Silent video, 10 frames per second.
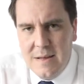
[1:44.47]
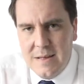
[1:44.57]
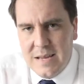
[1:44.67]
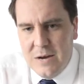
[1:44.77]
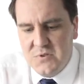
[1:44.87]

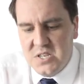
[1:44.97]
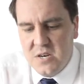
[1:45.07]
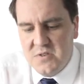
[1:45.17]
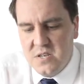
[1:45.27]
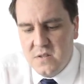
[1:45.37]
Counter
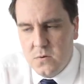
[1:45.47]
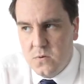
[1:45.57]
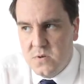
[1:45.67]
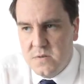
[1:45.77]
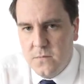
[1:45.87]
Sir is another
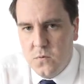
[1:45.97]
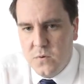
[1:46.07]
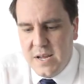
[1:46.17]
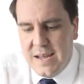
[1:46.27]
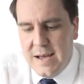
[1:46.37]
horse for
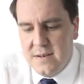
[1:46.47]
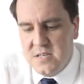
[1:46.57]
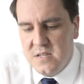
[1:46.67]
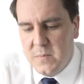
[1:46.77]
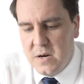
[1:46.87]
Nicky
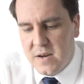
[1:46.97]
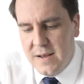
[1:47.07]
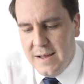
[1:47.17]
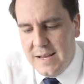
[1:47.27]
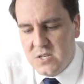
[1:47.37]
Henderson in the
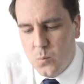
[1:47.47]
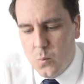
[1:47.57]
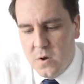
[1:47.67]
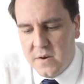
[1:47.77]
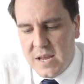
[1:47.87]
market, 8 to
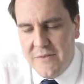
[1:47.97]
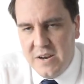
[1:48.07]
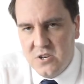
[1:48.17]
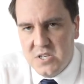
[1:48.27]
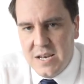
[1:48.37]
1,
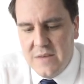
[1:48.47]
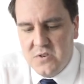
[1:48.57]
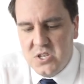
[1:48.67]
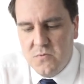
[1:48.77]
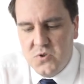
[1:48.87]
carrying just
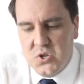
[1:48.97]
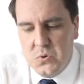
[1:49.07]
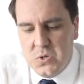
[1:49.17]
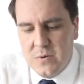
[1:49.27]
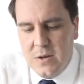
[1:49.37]
11 stone
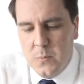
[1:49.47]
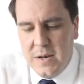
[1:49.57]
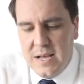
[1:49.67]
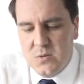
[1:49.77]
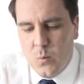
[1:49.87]
2, so a little
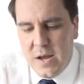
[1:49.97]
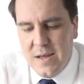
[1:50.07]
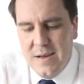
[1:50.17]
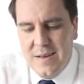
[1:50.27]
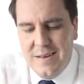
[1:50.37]
bit less weight.
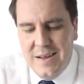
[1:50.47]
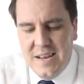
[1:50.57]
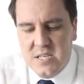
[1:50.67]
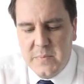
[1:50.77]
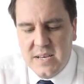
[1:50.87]
It
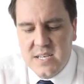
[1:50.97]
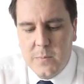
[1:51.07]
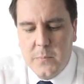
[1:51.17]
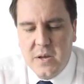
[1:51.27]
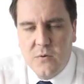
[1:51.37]
is a big
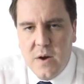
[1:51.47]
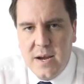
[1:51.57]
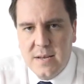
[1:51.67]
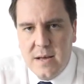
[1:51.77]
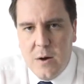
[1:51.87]
step up in
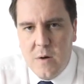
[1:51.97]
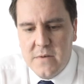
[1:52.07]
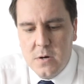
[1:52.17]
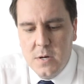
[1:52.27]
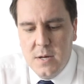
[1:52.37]
grade,
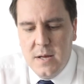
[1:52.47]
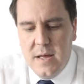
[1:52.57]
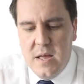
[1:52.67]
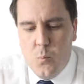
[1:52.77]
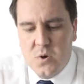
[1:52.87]
however.
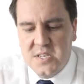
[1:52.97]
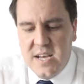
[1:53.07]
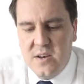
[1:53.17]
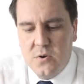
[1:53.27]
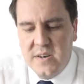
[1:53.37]
Was
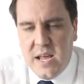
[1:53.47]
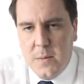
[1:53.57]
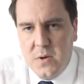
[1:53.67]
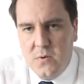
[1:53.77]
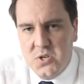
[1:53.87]
second on
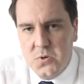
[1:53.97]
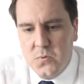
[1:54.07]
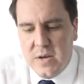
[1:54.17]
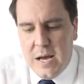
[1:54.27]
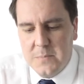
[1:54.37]
debut
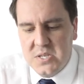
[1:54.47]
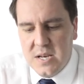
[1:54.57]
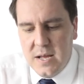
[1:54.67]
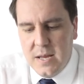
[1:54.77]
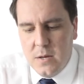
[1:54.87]
to Cap
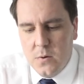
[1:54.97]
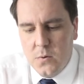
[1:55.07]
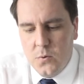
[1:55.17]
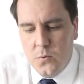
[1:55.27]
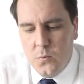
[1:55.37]
Soleil,
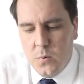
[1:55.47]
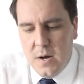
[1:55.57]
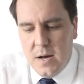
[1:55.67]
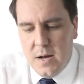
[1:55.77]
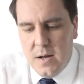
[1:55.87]
who
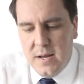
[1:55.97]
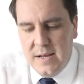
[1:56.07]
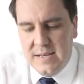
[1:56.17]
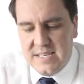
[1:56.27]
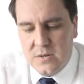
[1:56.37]

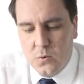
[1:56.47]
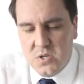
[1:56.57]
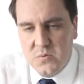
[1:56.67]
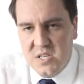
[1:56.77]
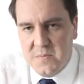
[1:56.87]
is
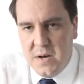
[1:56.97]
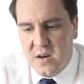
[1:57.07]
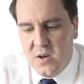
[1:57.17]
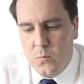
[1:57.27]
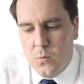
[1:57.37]
also in this
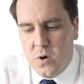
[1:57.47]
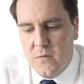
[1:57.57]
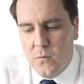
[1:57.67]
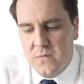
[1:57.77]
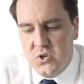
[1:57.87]
market, who we'll
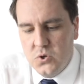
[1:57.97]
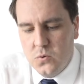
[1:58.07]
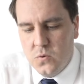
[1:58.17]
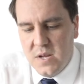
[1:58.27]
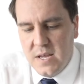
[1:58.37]
cover off
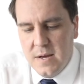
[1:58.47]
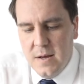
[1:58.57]
shortly,